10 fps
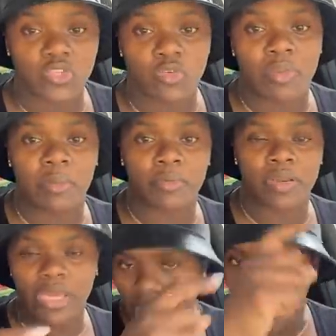is
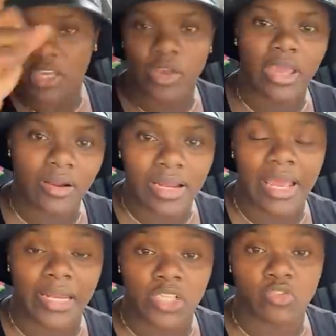remembering it and your
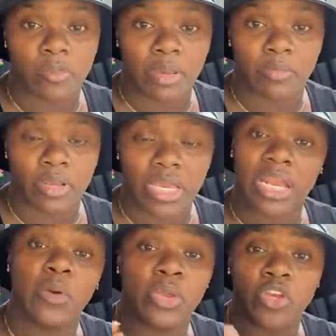hairline is remembering it.
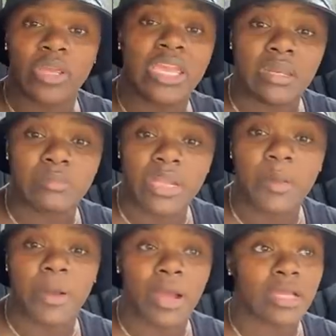And when you're
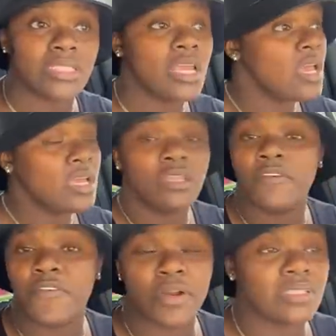in menopause,
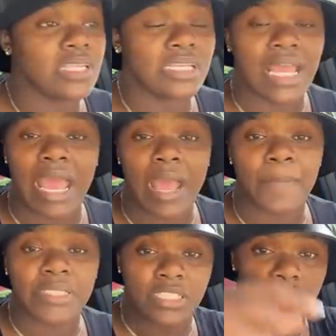the first thing that
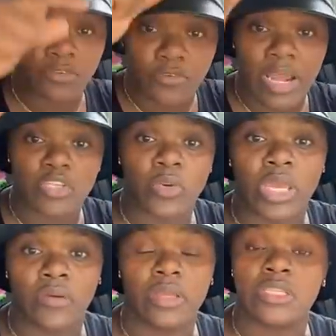happens is the
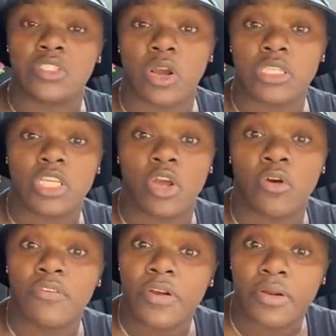fragile areas start to
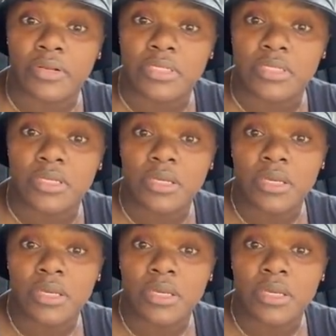go first.